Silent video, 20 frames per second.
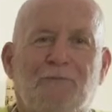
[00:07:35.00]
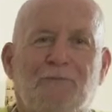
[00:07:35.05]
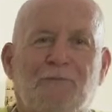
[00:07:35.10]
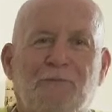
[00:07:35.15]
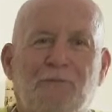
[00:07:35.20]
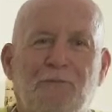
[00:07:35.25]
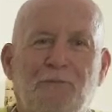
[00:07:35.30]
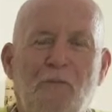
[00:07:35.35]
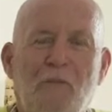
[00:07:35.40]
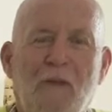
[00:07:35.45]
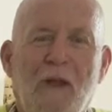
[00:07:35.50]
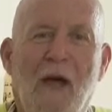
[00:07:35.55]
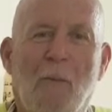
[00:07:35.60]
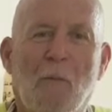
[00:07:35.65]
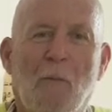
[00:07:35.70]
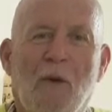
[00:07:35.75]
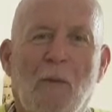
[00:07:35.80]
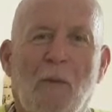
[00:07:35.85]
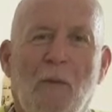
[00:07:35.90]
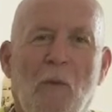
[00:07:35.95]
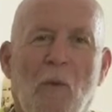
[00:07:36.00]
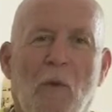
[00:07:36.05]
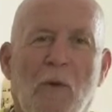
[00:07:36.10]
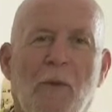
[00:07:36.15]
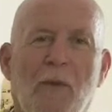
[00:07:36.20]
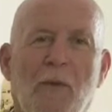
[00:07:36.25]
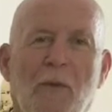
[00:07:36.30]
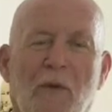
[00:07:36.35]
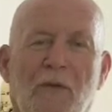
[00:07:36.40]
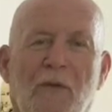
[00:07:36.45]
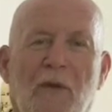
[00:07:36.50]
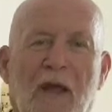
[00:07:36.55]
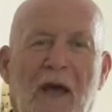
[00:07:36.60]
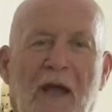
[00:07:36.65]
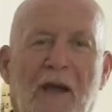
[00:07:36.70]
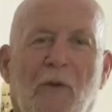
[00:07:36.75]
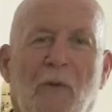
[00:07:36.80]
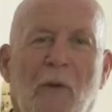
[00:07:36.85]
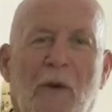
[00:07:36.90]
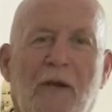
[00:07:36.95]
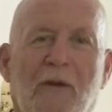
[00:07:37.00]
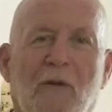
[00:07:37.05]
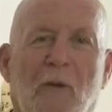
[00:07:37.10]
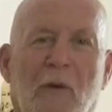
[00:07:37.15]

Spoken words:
So I'm going to be working with a